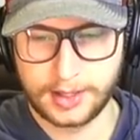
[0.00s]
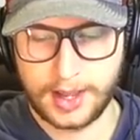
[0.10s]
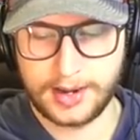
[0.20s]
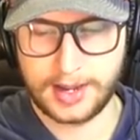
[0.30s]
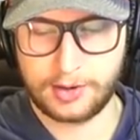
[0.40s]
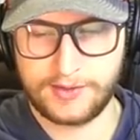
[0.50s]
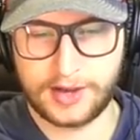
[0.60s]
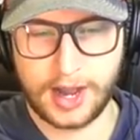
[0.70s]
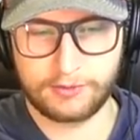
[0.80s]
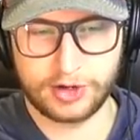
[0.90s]
And now we've
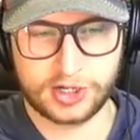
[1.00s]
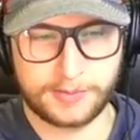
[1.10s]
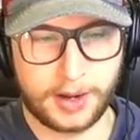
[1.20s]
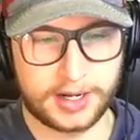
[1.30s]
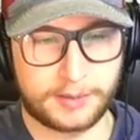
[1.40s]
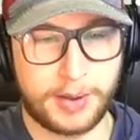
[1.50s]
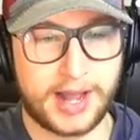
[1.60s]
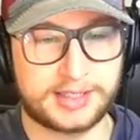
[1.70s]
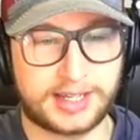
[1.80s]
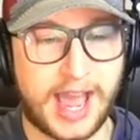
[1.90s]
got Richard Panik.
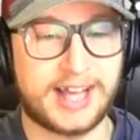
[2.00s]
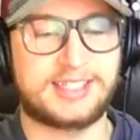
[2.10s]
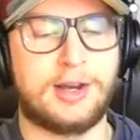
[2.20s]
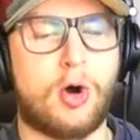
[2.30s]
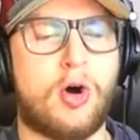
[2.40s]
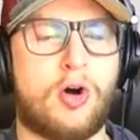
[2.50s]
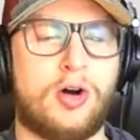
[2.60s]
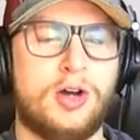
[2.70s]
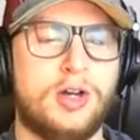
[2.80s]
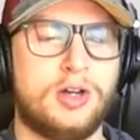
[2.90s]
Back to Casey. Oh,
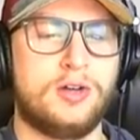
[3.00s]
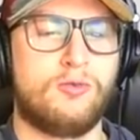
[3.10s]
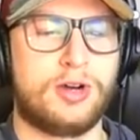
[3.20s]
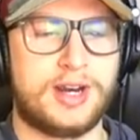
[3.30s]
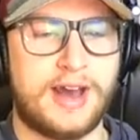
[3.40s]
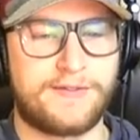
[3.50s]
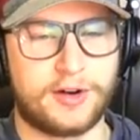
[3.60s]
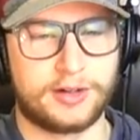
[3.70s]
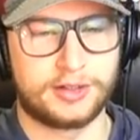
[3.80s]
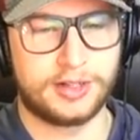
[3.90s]
what an
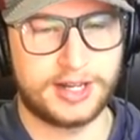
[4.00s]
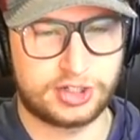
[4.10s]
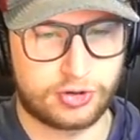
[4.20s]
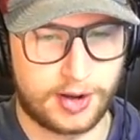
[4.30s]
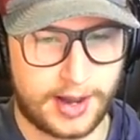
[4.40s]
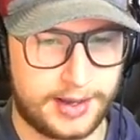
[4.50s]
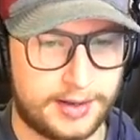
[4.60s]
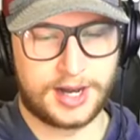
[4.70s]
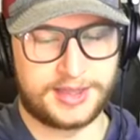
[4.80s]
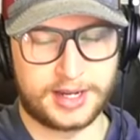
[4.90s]
effort. Nice try.
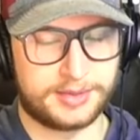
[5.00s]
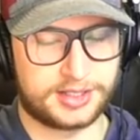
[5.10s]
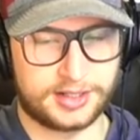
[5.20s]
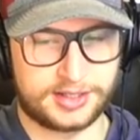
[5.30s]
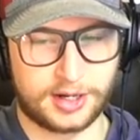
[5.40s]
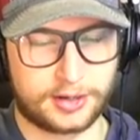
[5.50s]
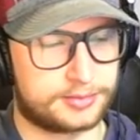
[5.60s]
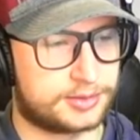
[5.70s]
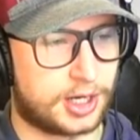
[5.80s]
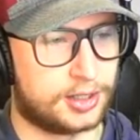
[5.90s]
I think I'm just going to
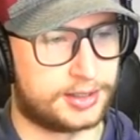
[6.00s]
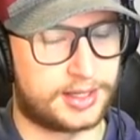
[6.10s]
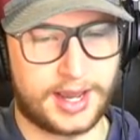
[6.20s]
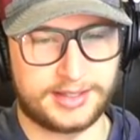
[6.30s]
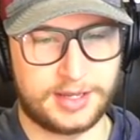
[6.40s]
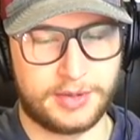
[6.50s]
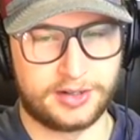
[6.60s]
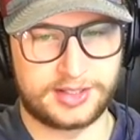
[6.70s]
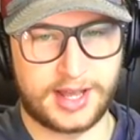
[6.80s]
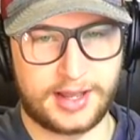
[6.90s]
start calling Casey
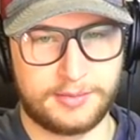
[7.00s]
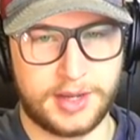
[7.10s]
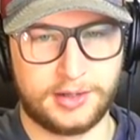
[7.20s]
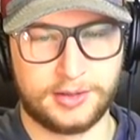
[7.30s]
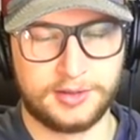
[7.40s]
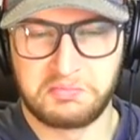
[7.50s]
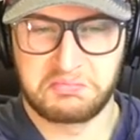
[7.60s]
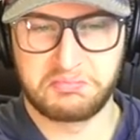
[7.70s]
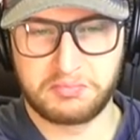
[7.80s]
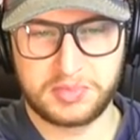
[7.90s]
Mittelstadt Middle.
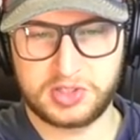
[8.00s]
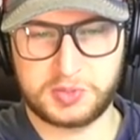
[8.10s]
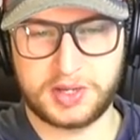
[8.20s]
Just